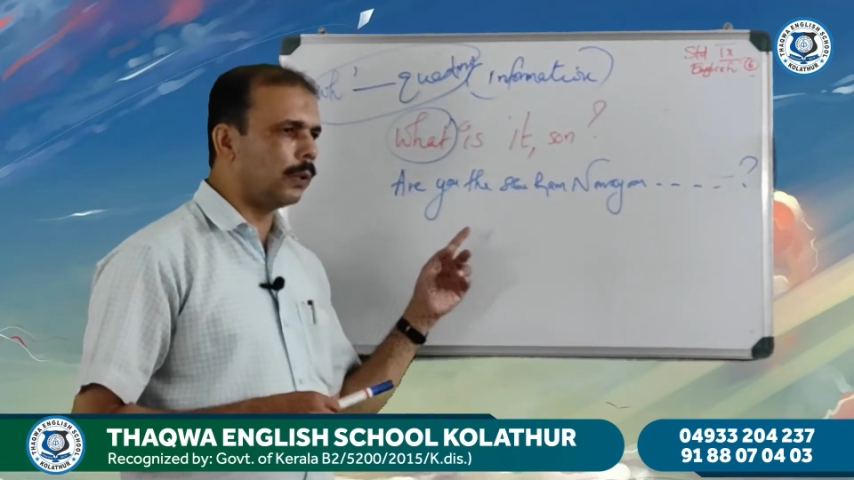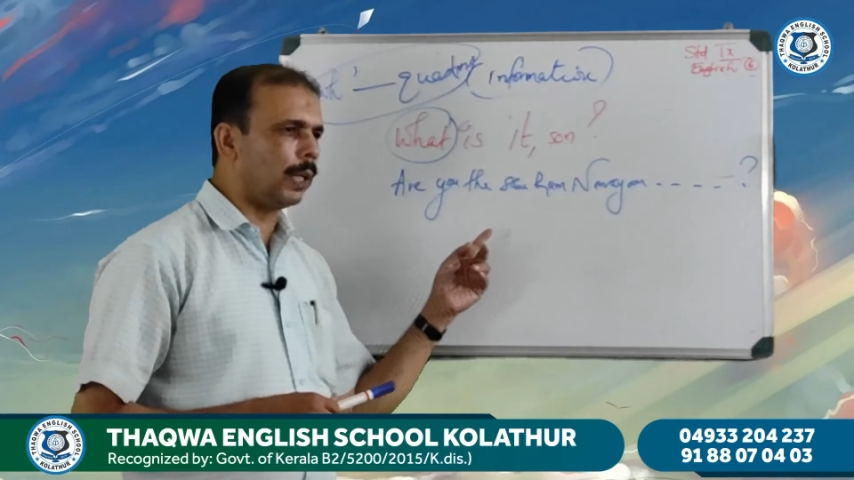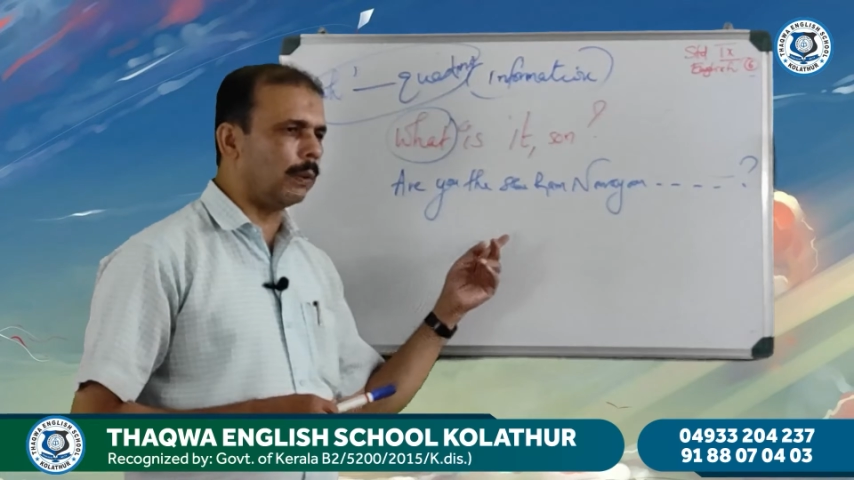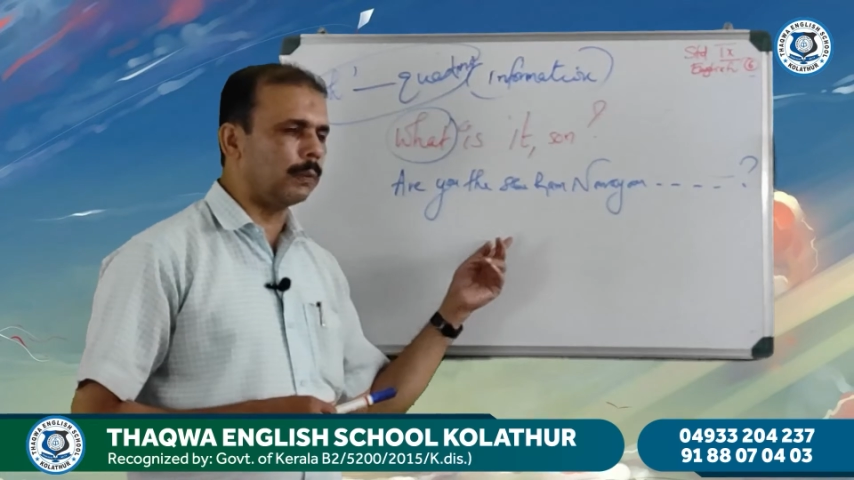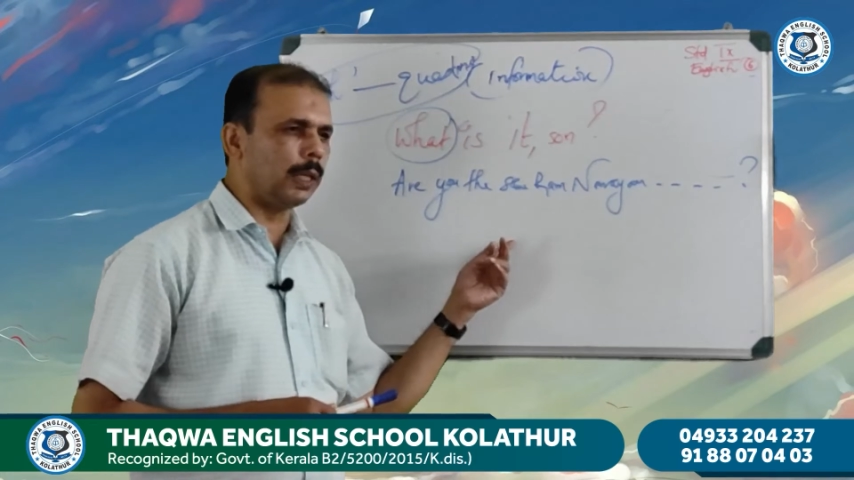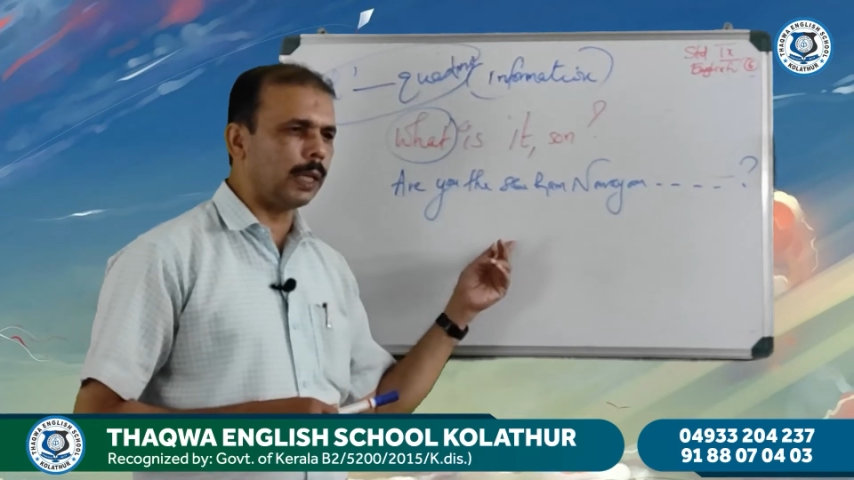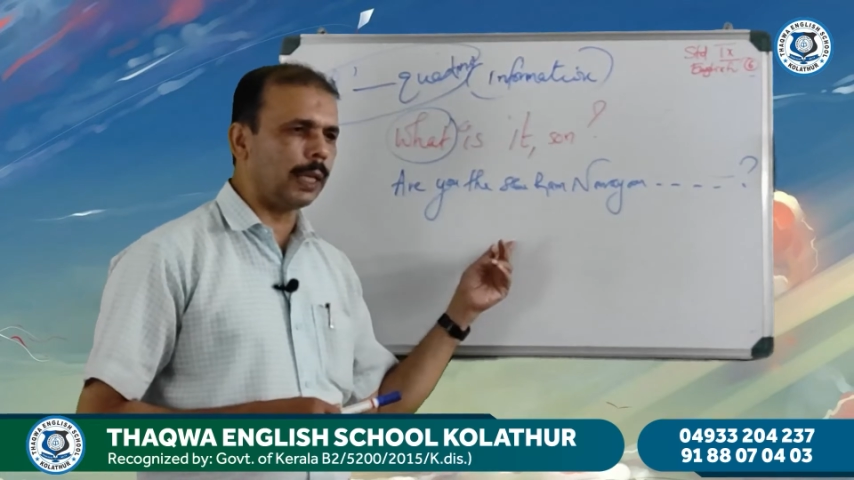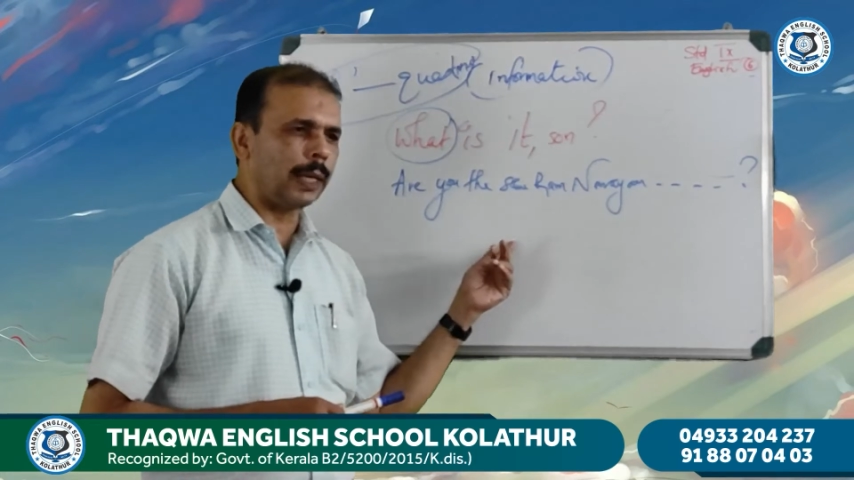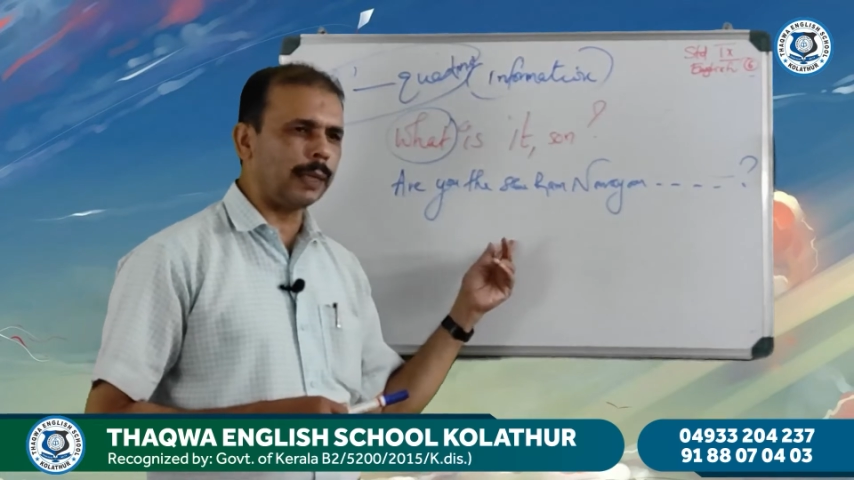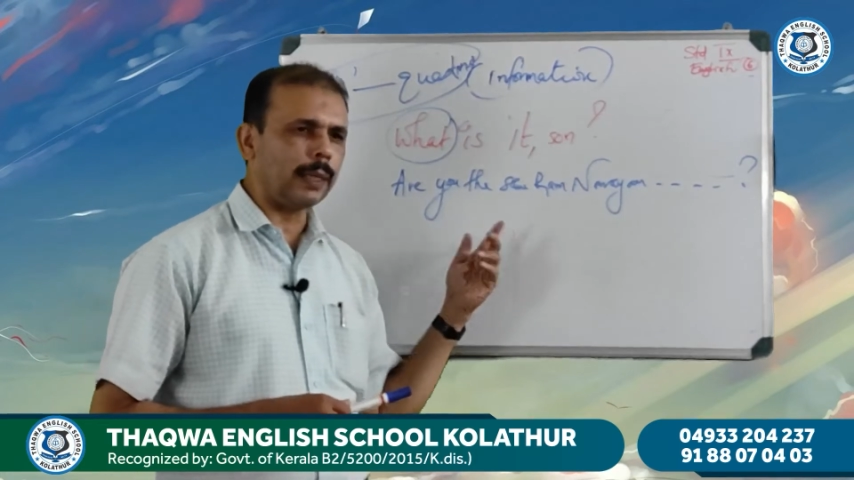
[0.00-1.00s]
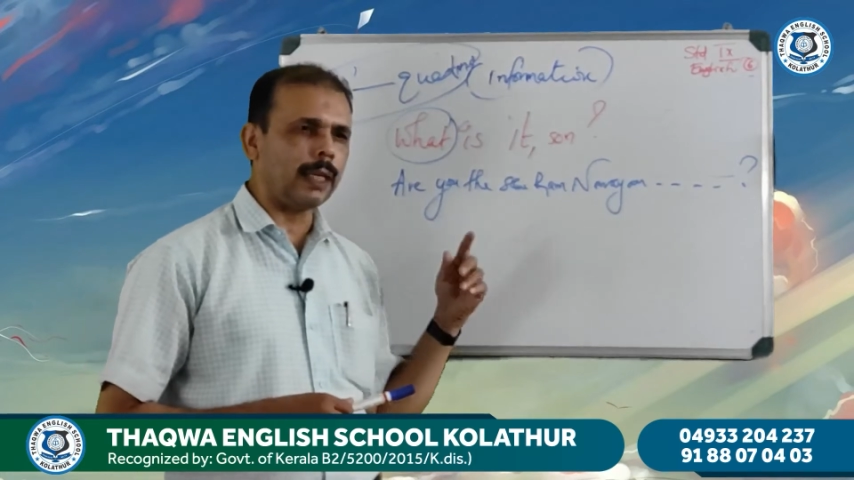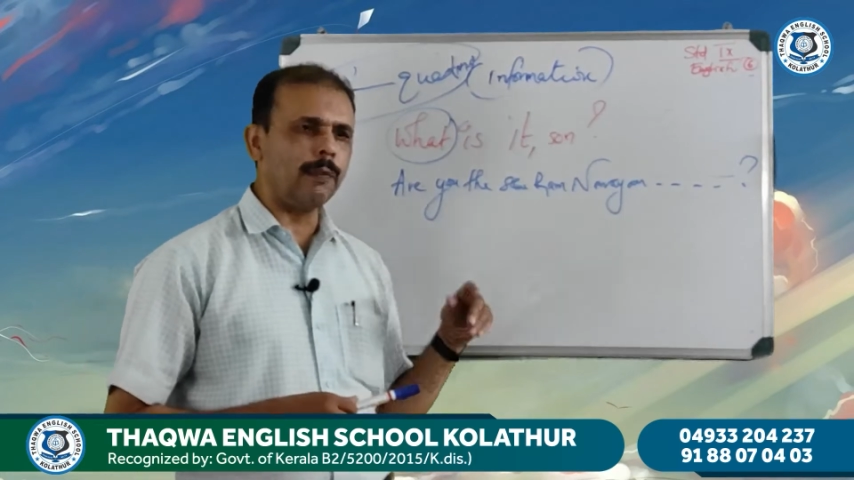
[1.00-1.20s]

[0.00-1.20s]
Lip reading: to Ramnarayan,